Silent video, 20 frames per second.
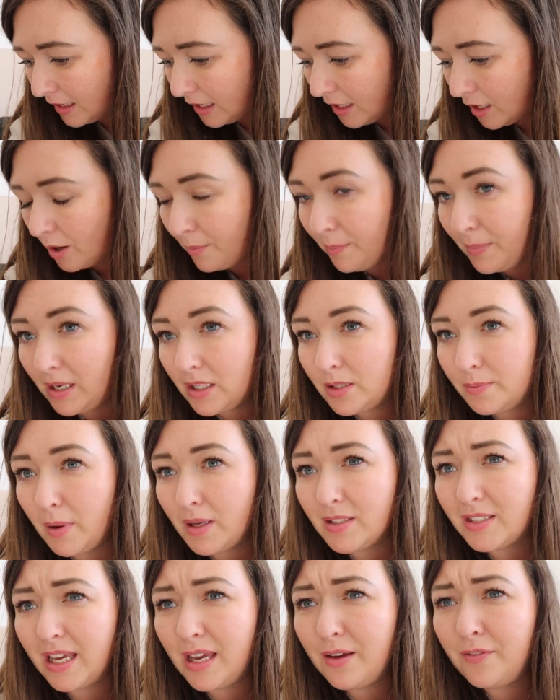You got Mila's
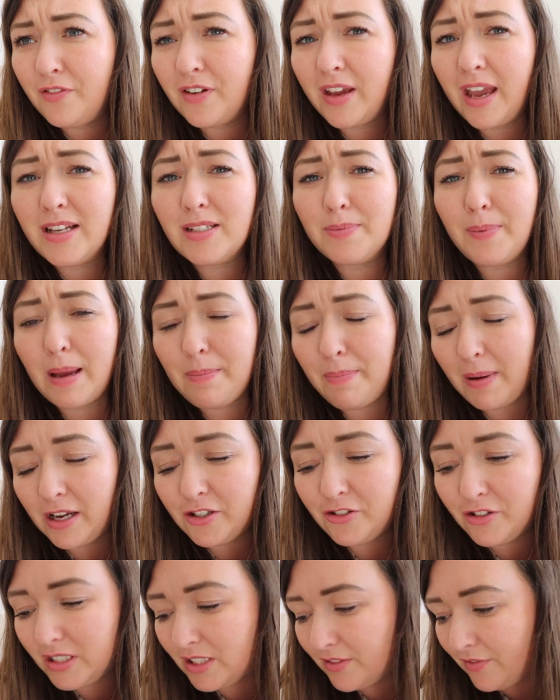balls. I keep forgetting to buy
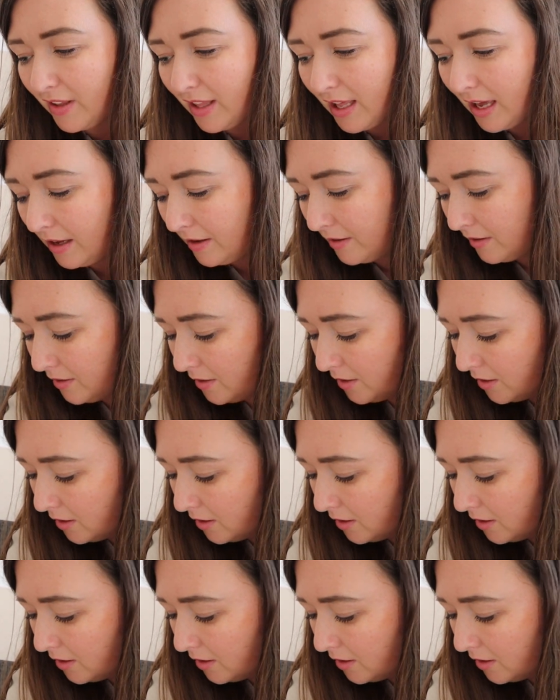batteries for that.